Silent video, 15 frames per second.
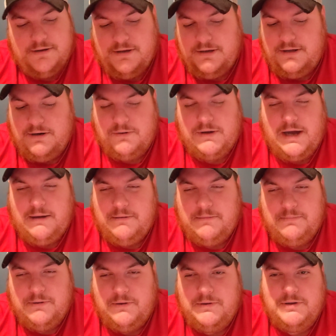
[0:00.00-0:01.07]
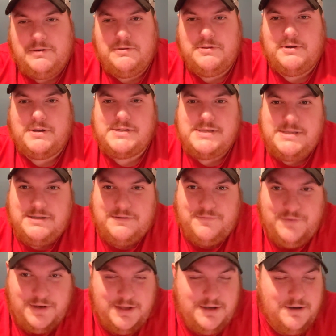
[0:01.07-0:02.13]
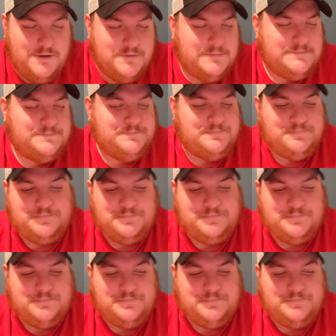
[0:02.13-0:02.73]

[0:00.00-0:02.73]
You know, comment below on your thoughts of this video.